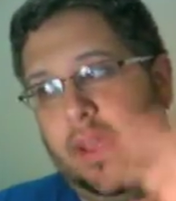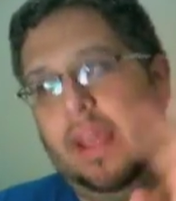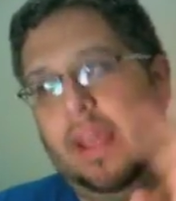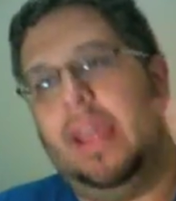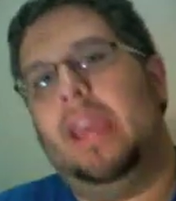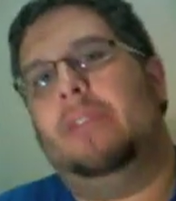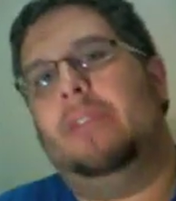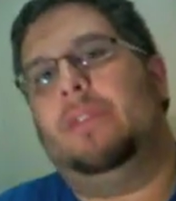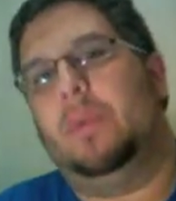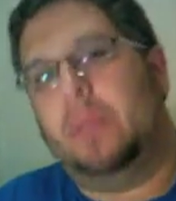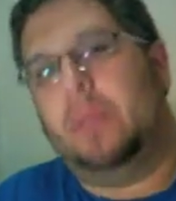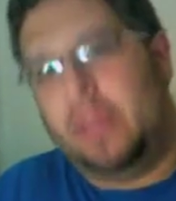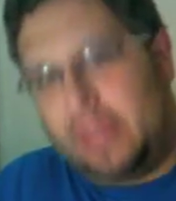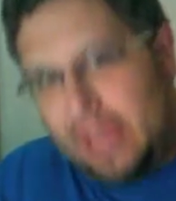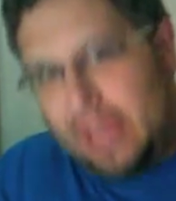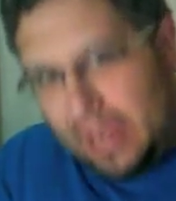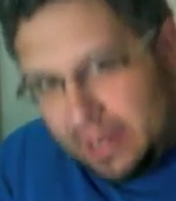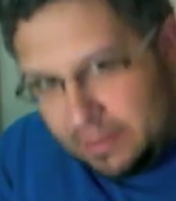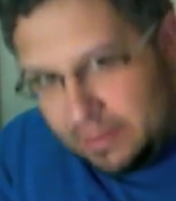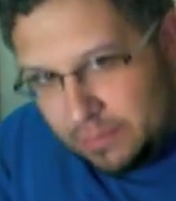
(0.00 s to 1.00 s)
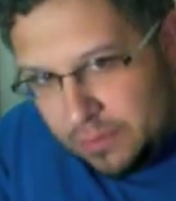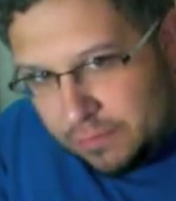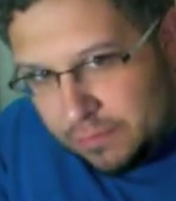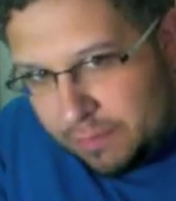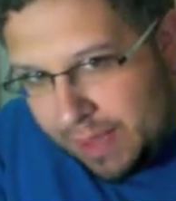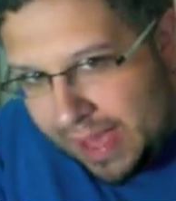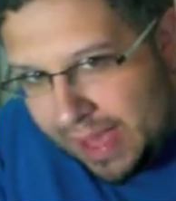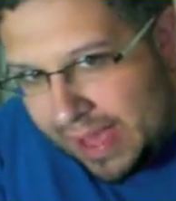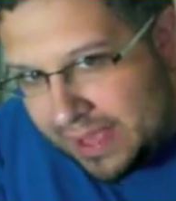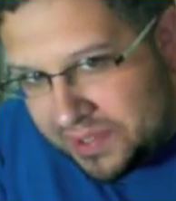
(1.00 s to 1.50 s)
if you can kind of move
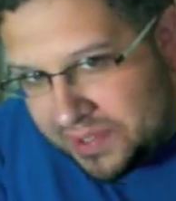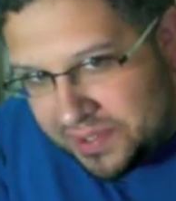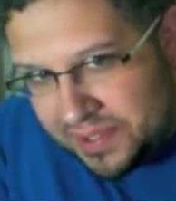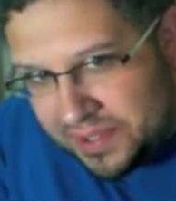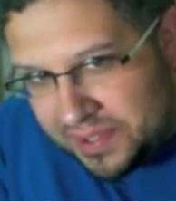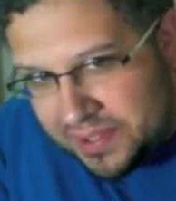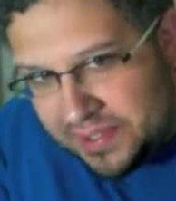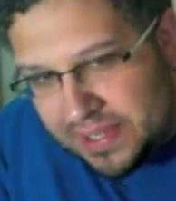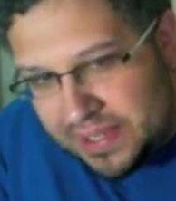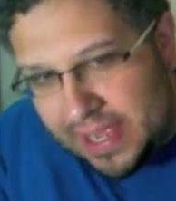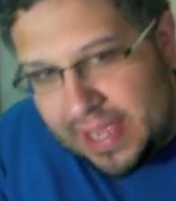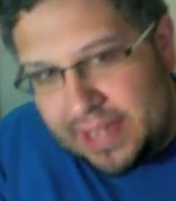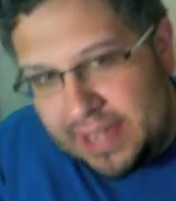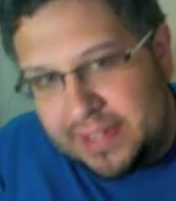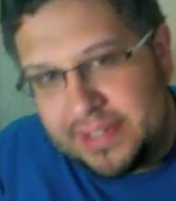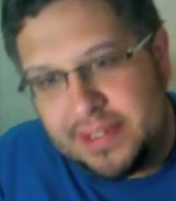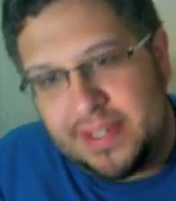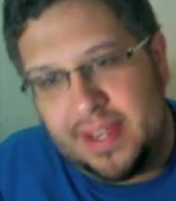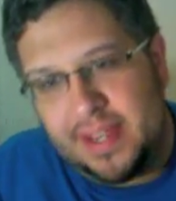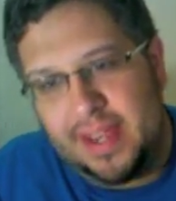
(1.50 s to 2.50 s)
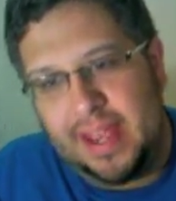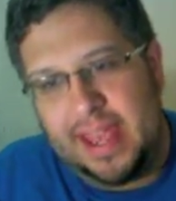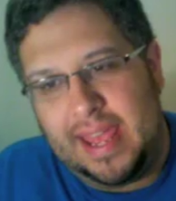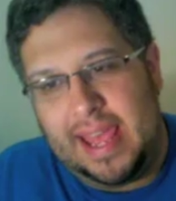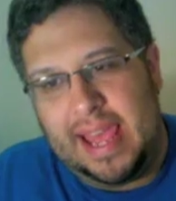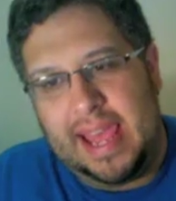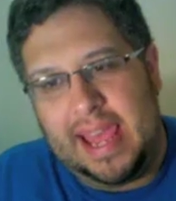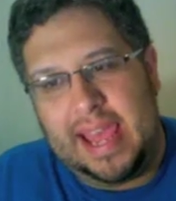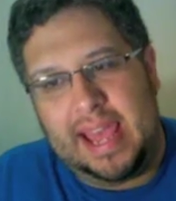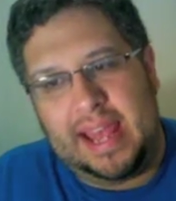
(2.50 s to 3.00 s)
past the sex,
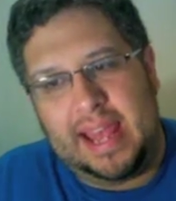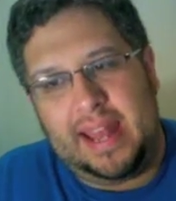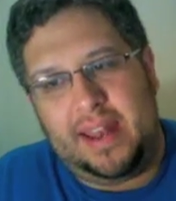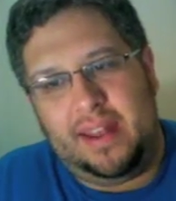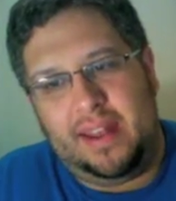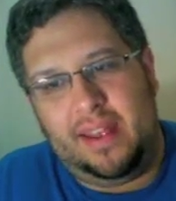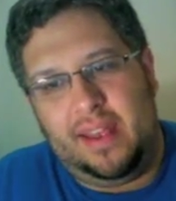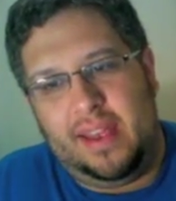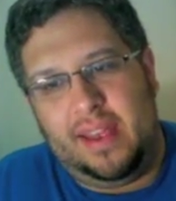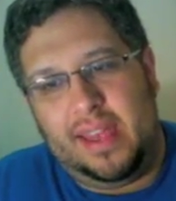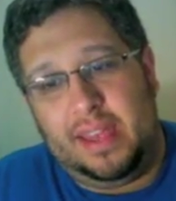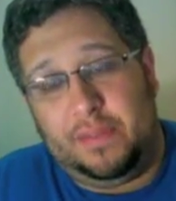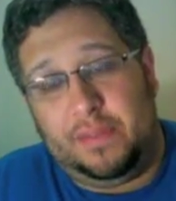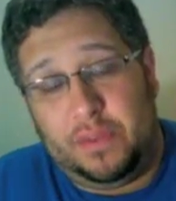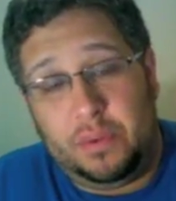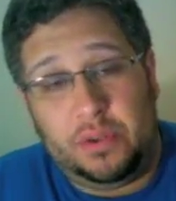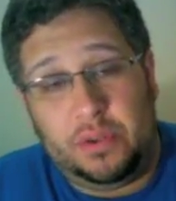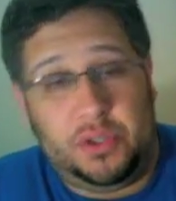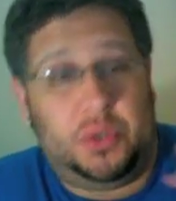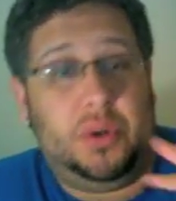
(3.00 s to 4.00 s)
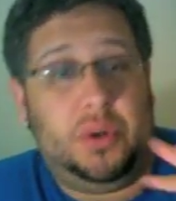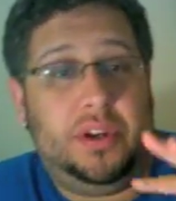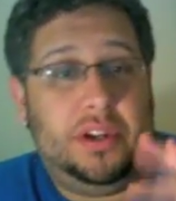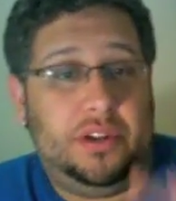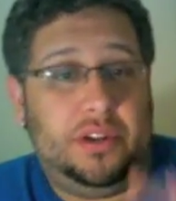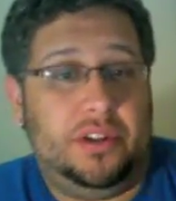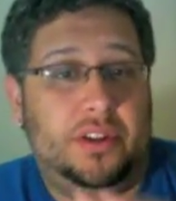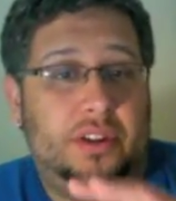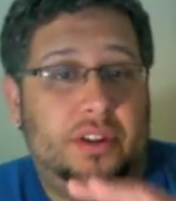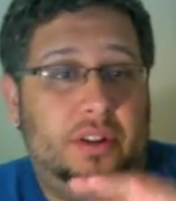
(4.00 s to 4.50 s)
and if you enjoy a
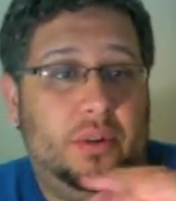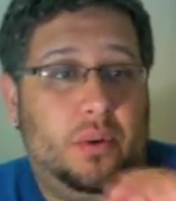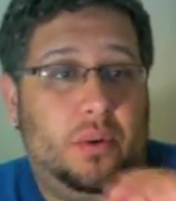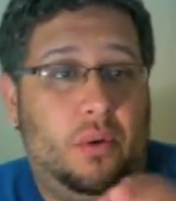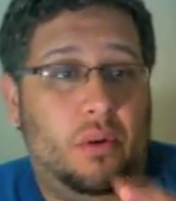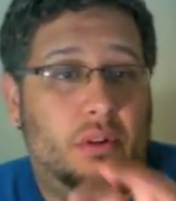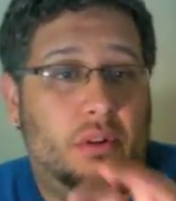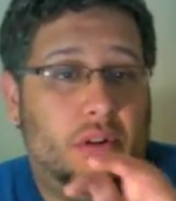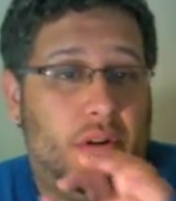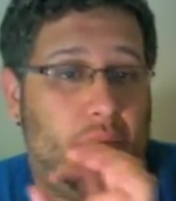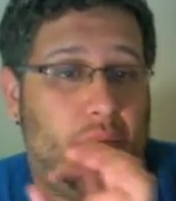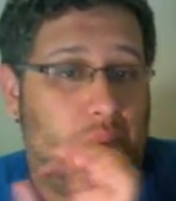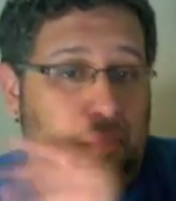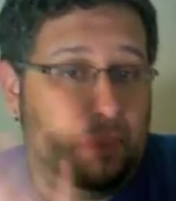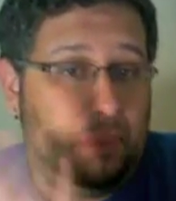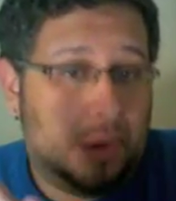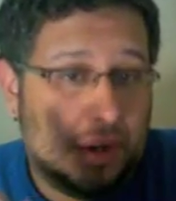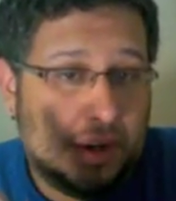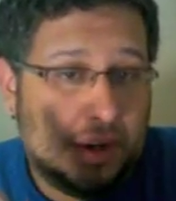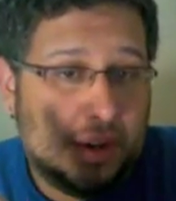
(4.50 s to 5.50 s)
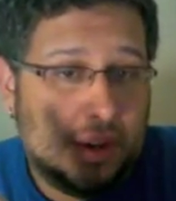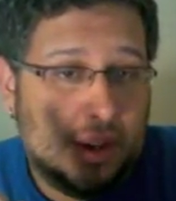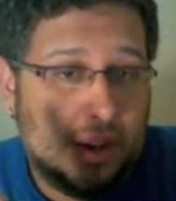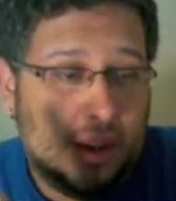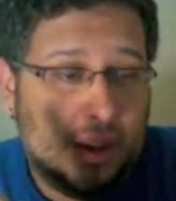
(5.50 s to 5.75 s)
good horror book,